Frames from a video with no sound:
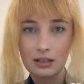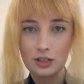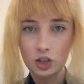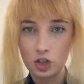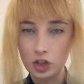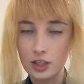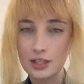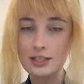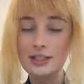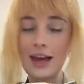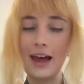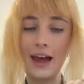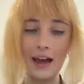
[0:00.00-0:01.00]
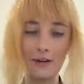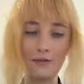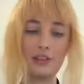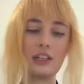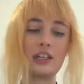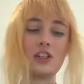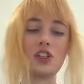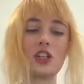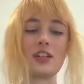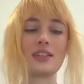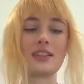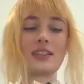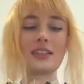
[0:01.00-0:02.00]
She's hefty. She
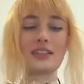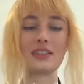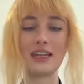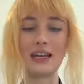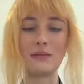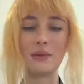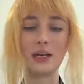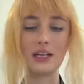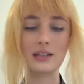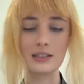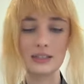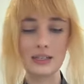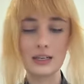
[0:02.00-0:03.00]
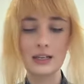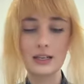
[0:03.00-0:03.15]
is a statement.